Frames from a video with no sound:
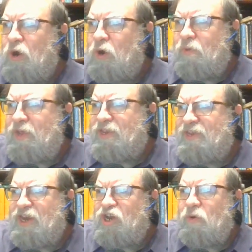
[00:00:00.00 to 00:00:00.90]
earliest
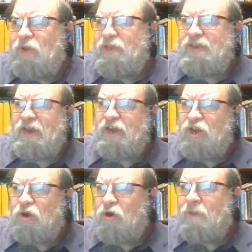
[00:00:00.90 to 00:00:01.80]
centuries in
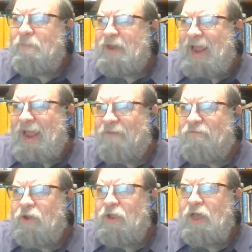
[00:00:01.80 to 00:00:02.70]
Europe and
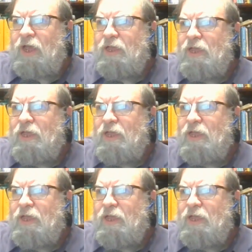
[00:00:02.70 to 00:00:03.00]
Africa,